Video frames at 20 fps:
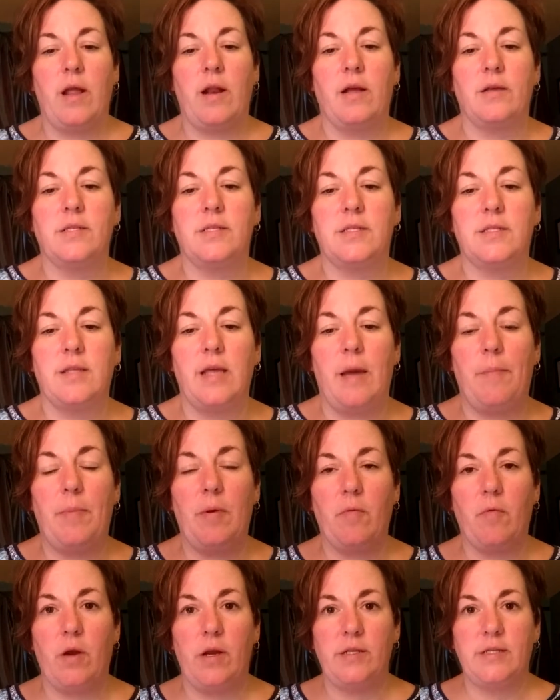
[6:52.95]
And I'll slap
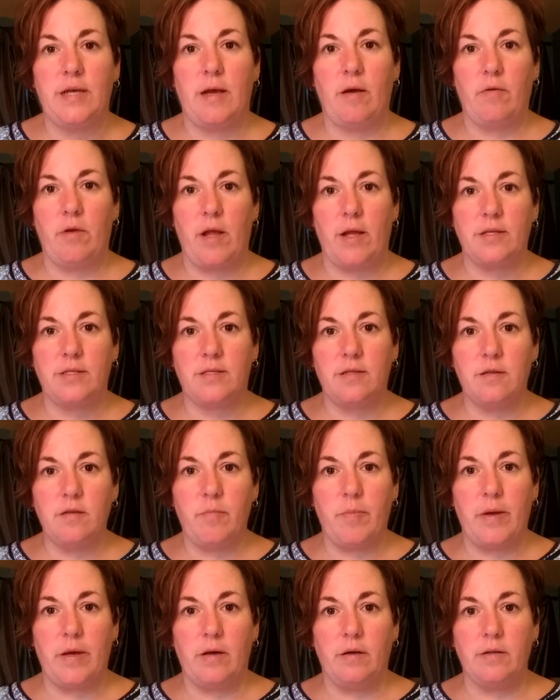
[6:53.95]
it right down next to the
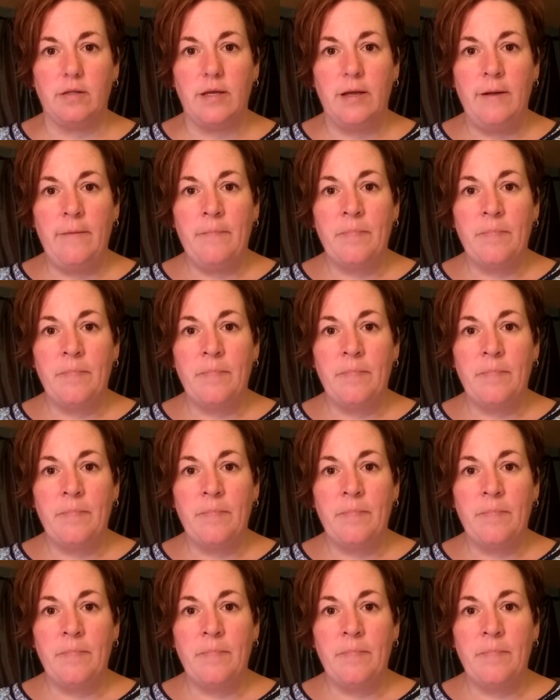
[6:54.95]
build,